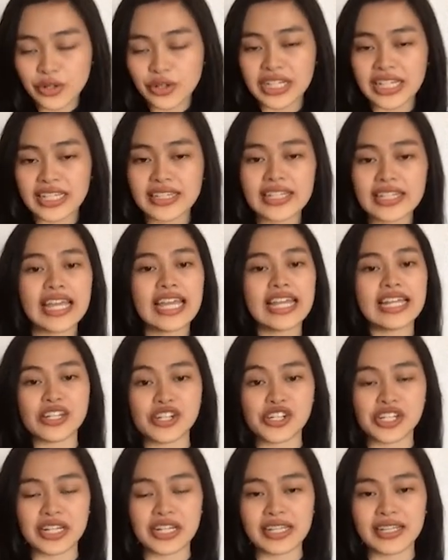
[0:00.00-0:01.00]
it
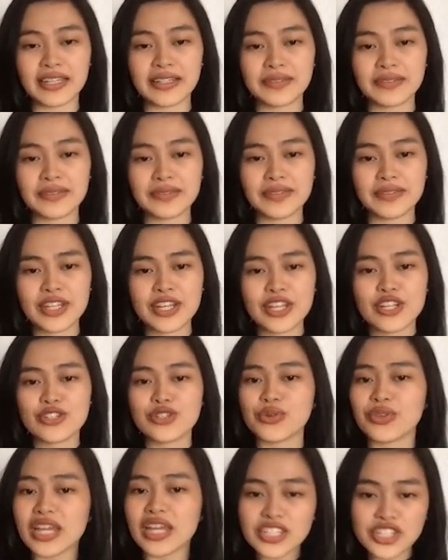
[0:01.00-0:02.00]
initially.
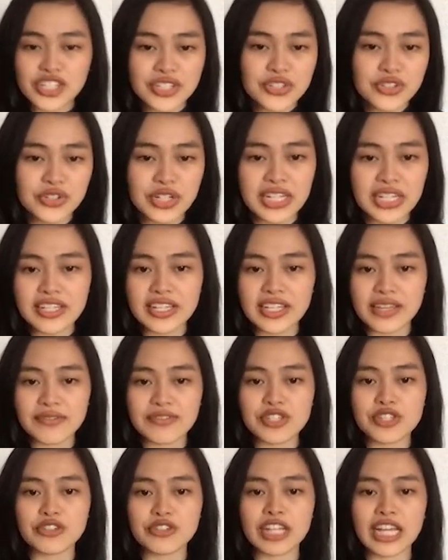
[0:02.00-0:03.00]
So that just really
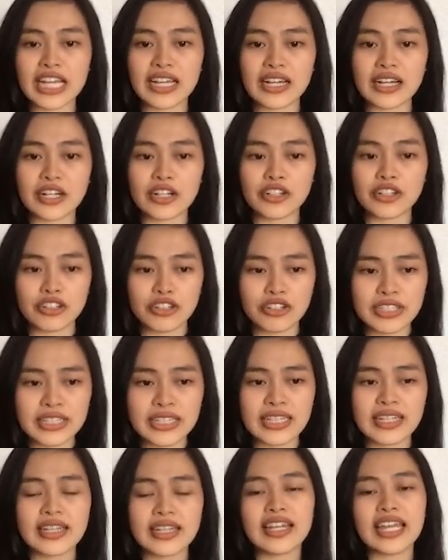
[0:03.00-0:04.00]
gives you like a
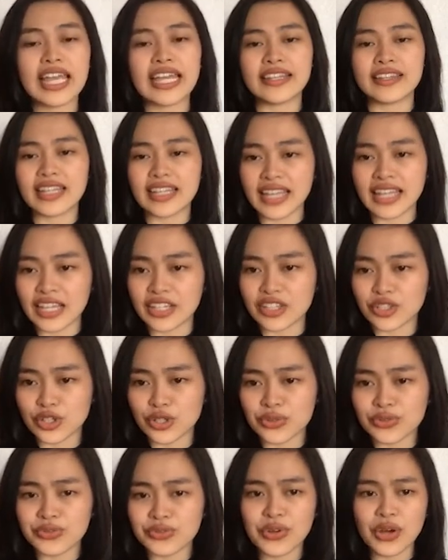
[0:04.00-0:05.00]
good indicator
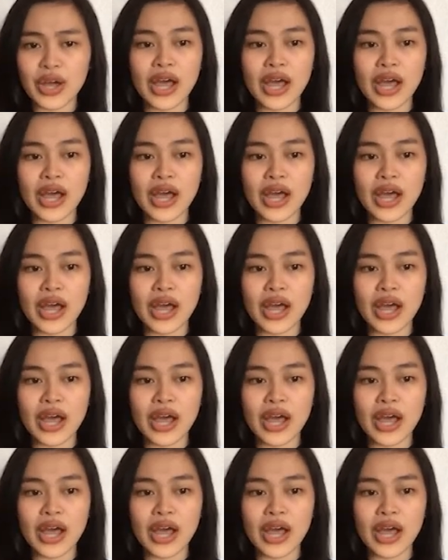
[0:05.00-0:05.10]
of